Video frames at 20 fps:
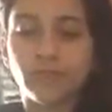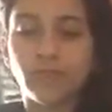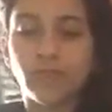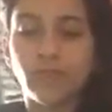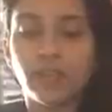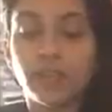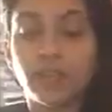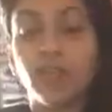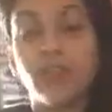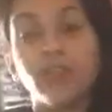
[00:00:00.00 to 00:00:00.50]

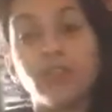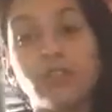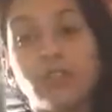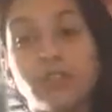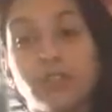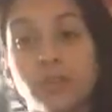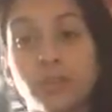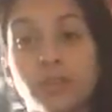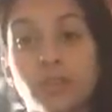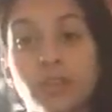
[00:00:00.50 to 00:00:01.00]
And tell you
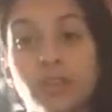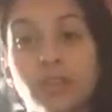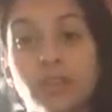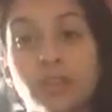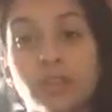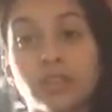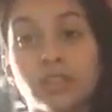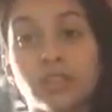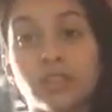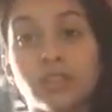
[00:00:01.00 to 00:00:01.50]
some
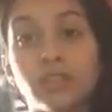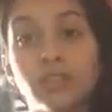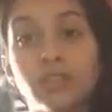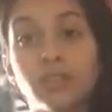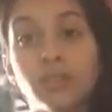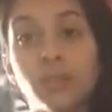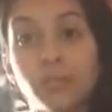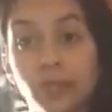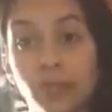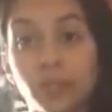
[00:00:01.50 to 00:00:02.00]
things
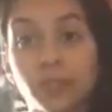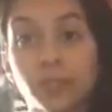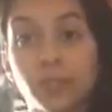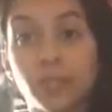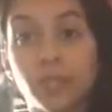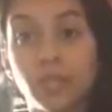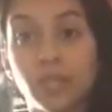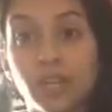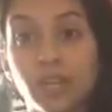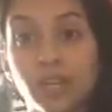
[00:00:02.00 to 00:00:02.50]
a mom
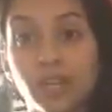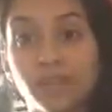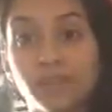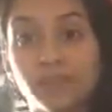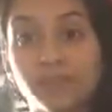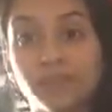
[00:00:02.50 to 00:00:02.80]
should hear.